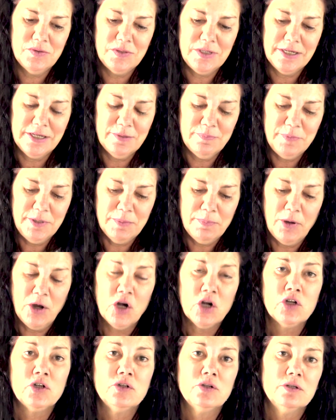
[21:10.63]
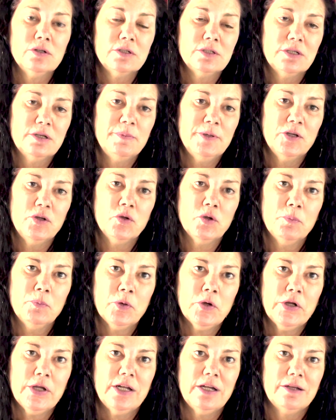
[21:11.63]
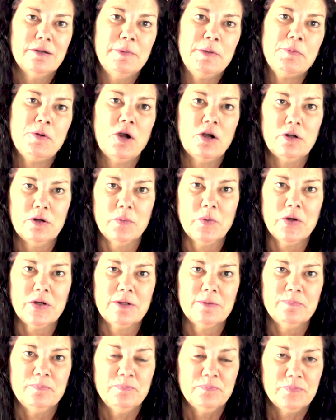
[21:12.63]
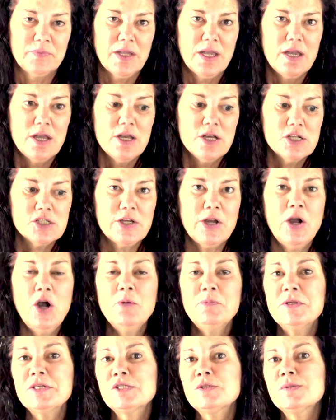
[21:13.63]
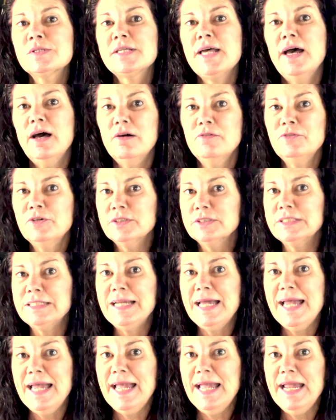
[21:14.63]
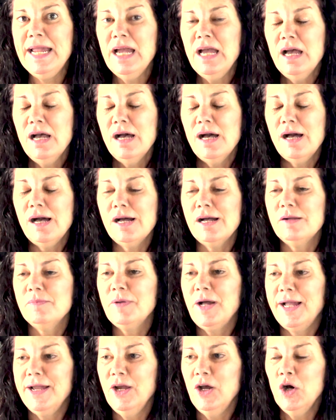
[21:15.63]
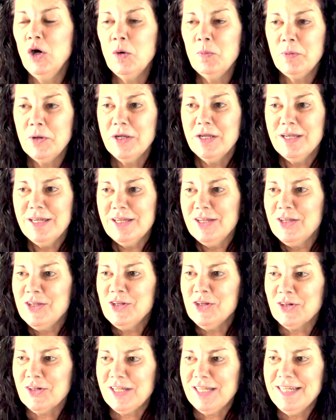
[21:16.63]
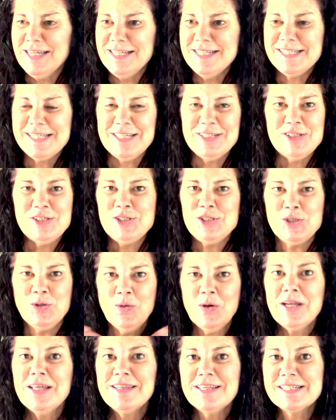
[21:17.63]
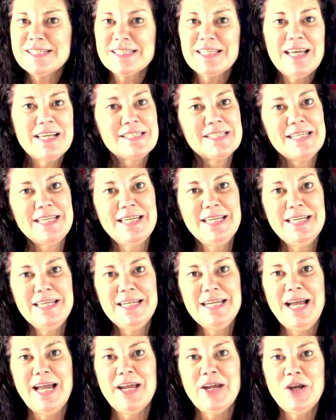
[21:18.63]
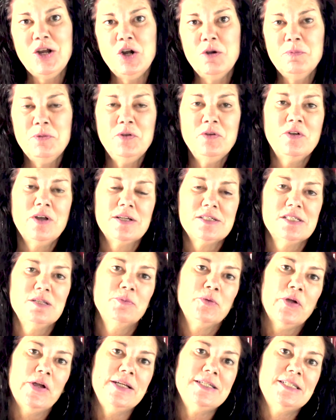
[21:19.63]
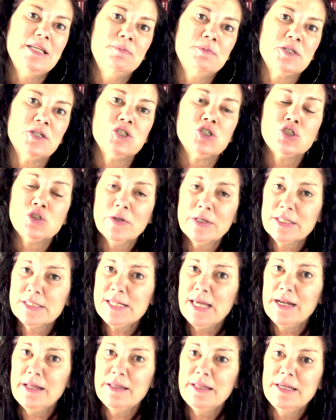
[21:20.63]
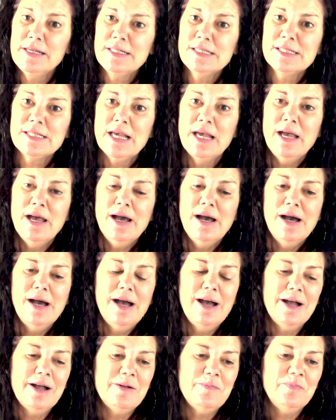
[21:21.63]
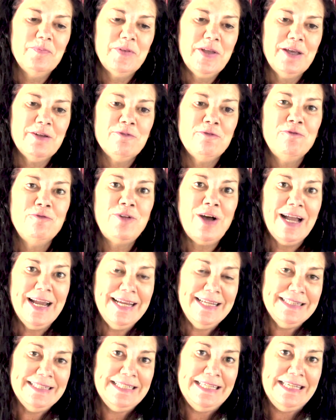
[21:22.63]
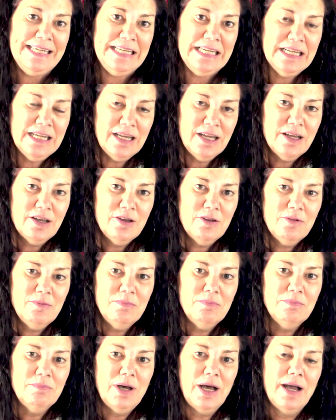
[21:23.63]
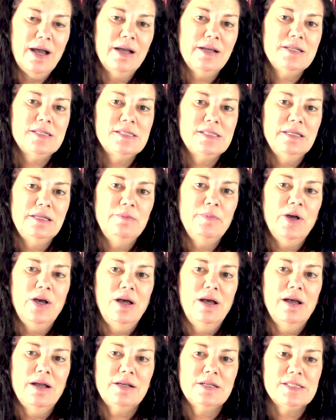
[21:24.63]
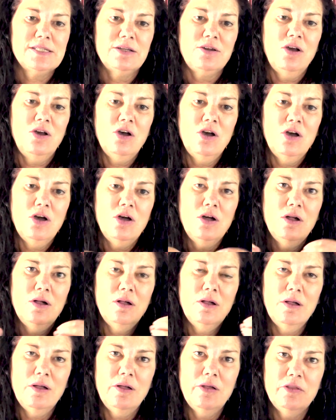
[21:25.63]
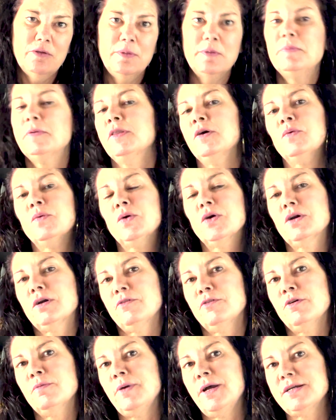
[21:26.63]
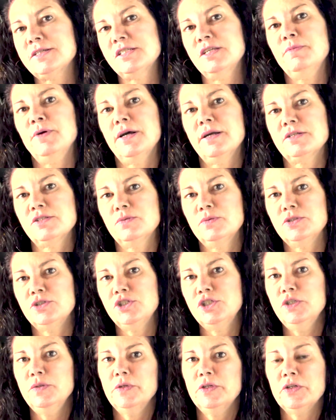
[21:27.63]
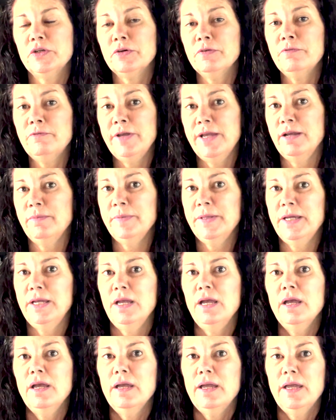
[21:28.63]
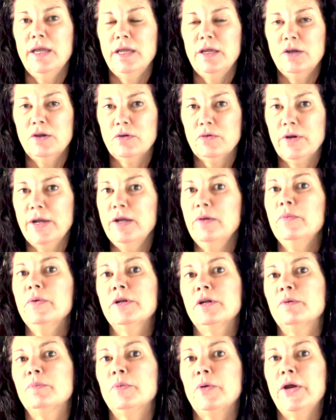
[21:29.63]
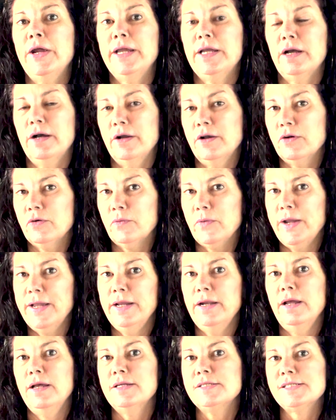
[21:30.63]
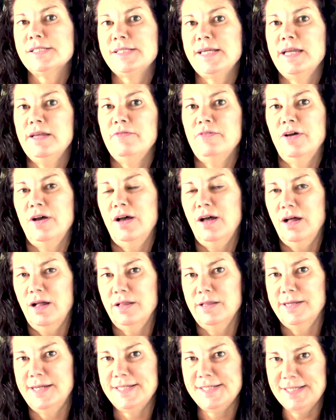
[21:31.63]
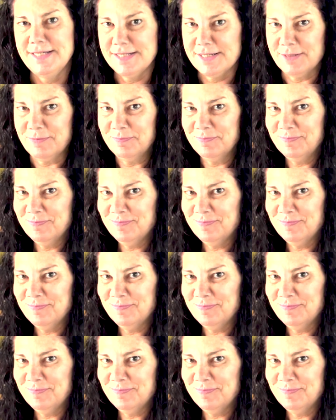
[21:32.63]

and it can be a partner, it could be a group work, and it could be partner work. So I hope this was helpful today. I hope your kids enjoy this lesson. I hope you got some great tips and tricks out of this. And finally, MoxieBox and all the people that work for MoxieBox wish you and your family a great winter break, a great, safe holiday season.